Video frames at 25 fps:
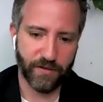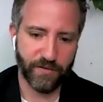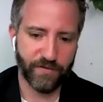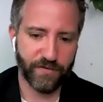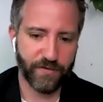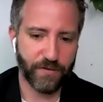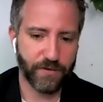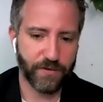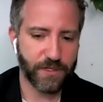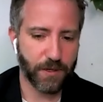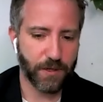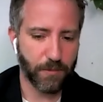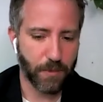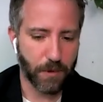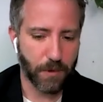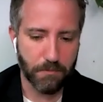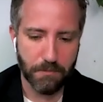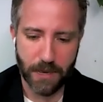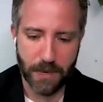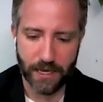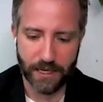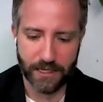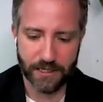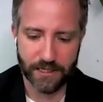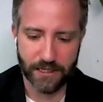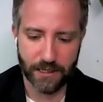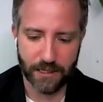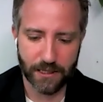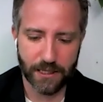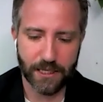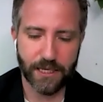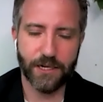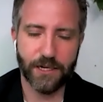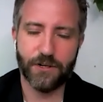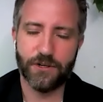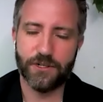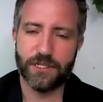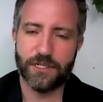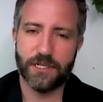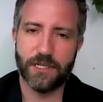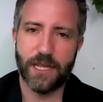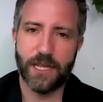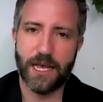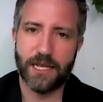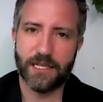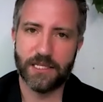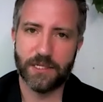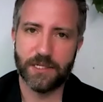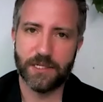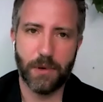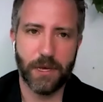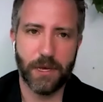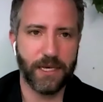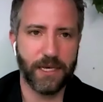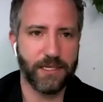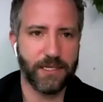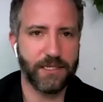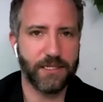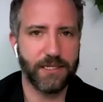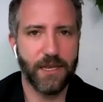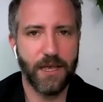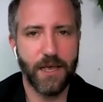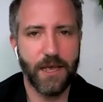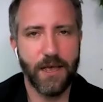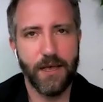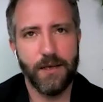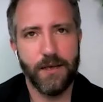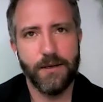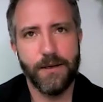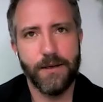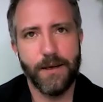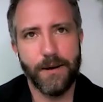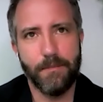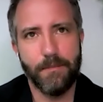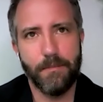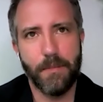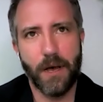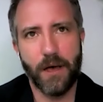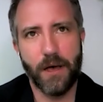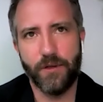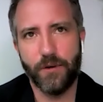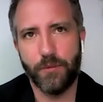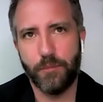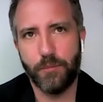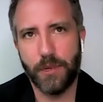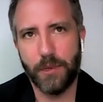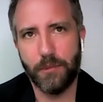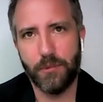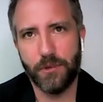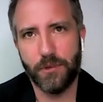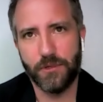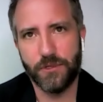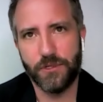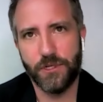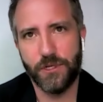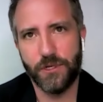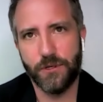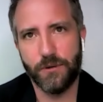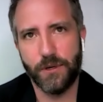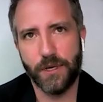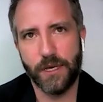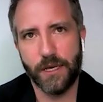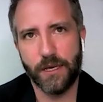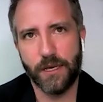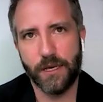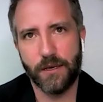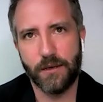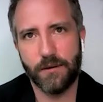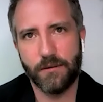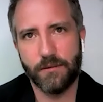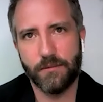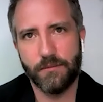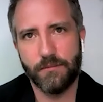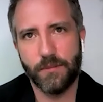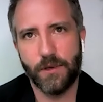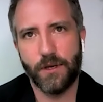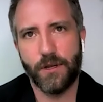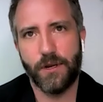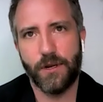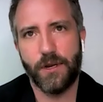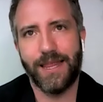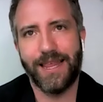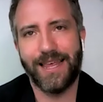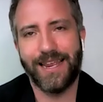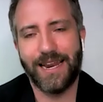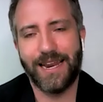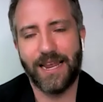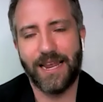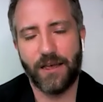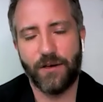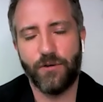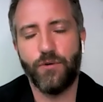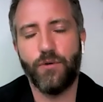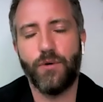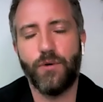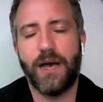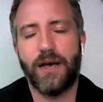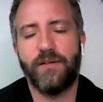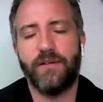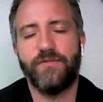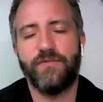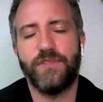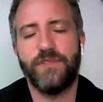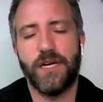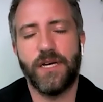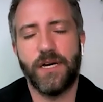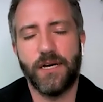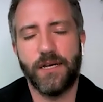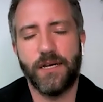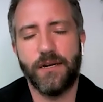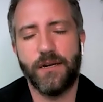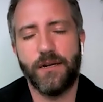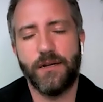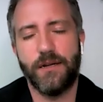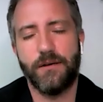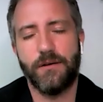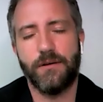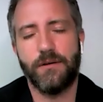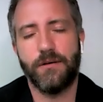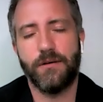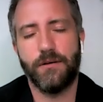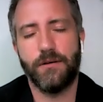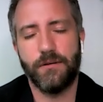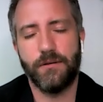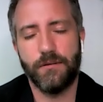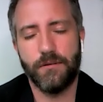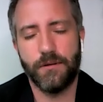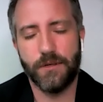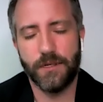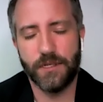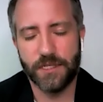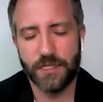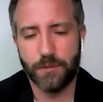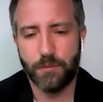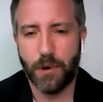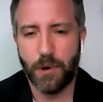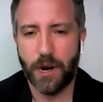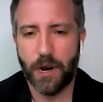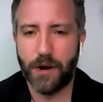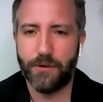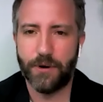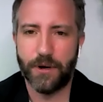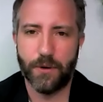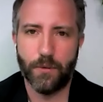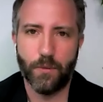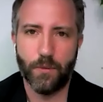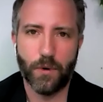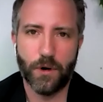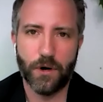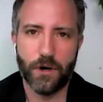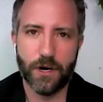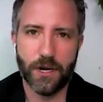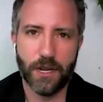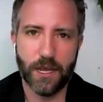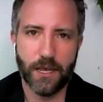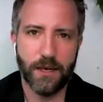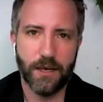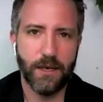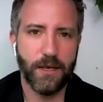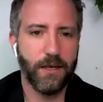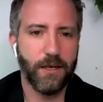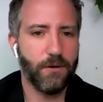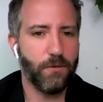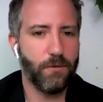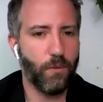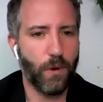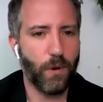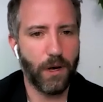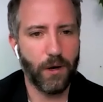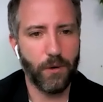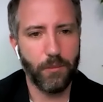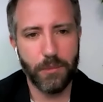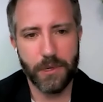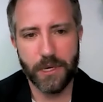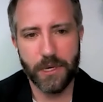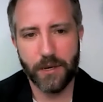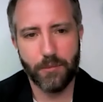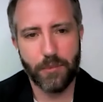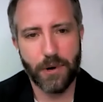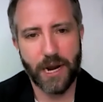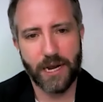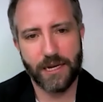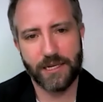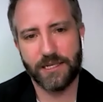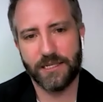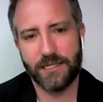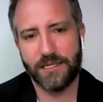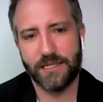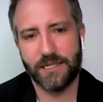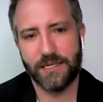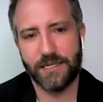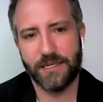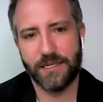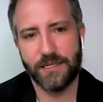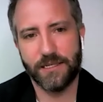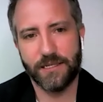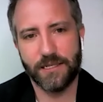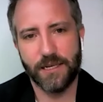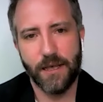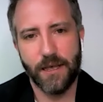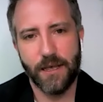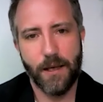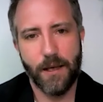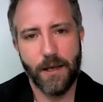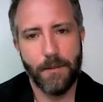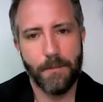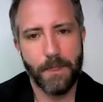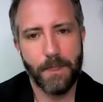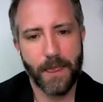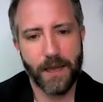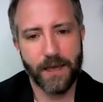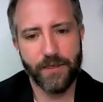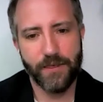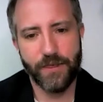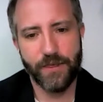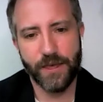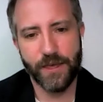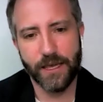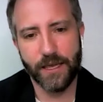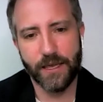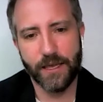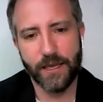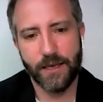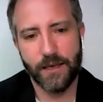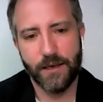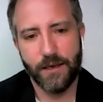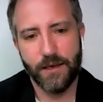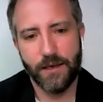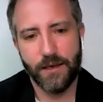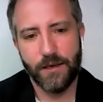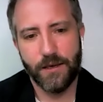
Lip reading: of some amazing leaders in that space, other people doing and who have done inspiring work, well-being practices. I think